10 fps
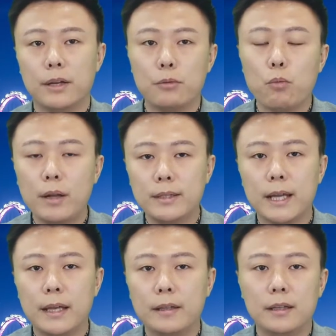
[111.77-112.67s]
But in one
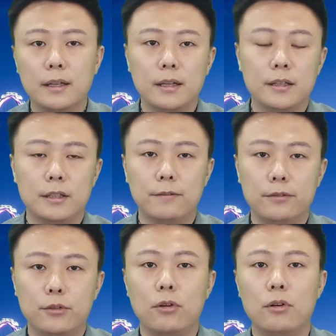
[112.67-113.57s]
day,
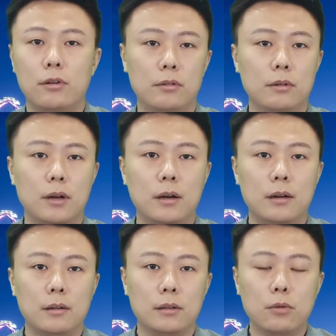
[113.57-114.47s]
if your
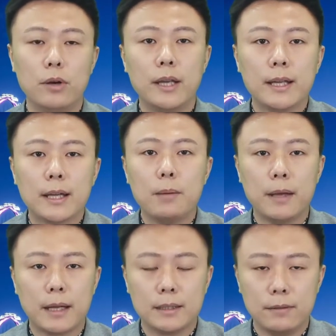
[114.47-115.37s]
lower
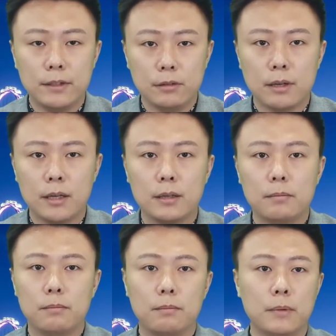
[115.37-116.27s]
income activity,
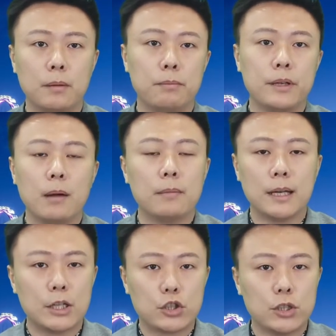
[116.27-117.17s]
right,
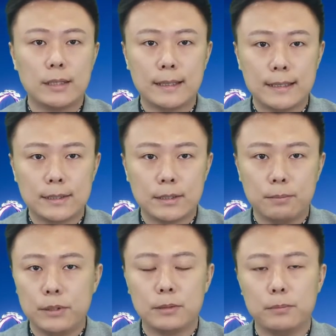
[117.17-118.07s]
become larger and
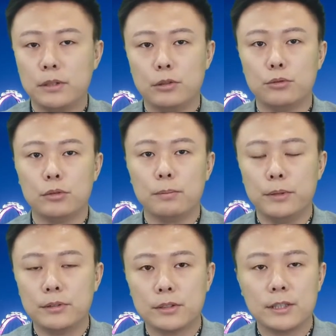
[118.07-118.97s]
larger due to the
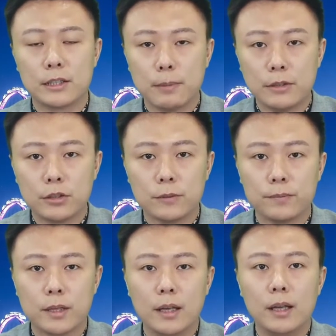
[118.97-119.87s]
business
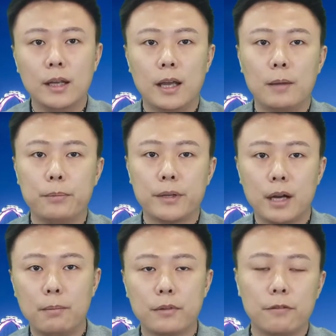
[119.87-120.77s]
expansion and
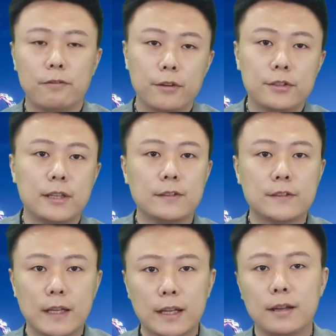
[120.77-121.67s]
become the first
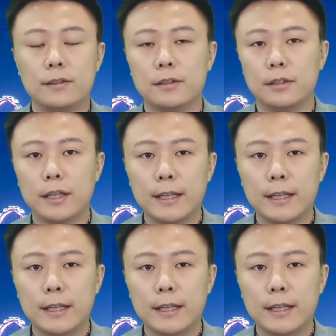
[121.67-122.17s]
and second